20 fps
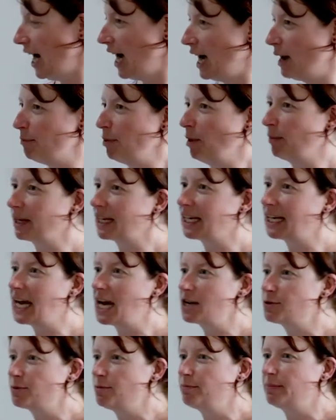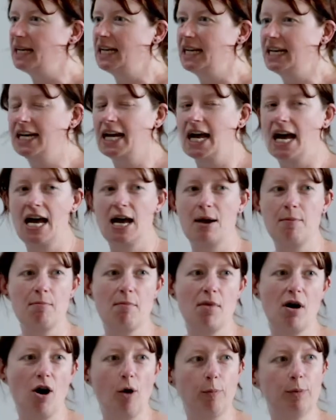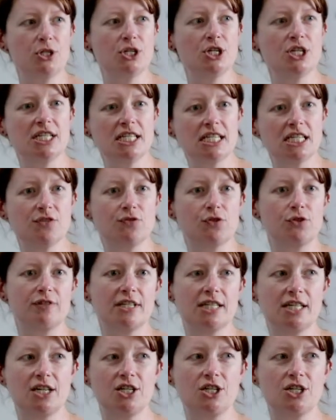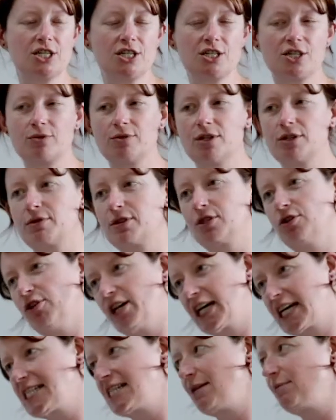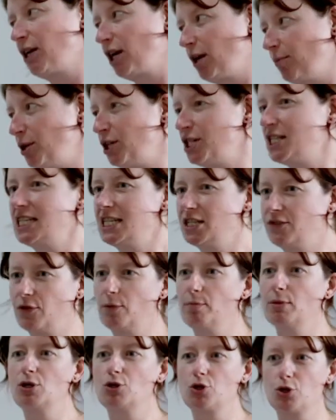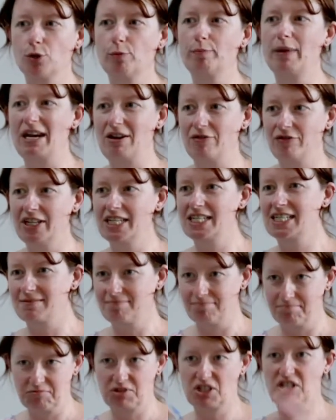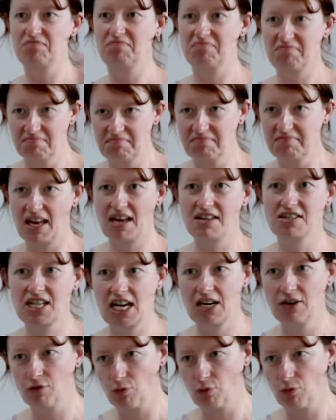Public engagement being opportunities for researchers to work with non-academic communities for mutual benefit. So that's kind of